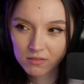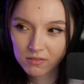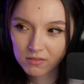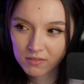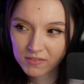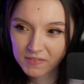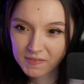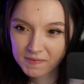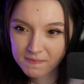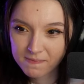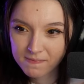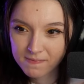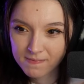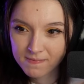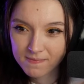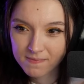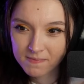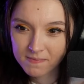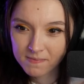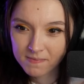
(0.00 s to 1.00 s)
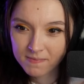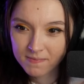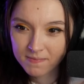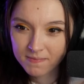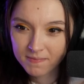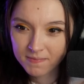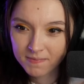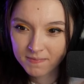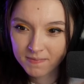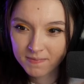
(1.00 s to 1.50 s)

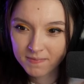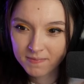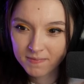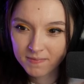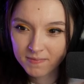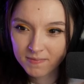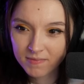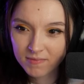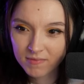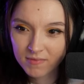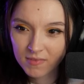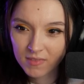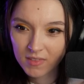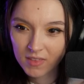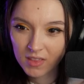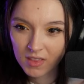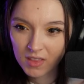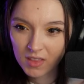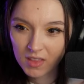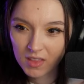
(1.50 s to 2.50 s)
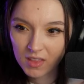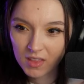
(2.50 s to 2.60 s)
Nothing is said.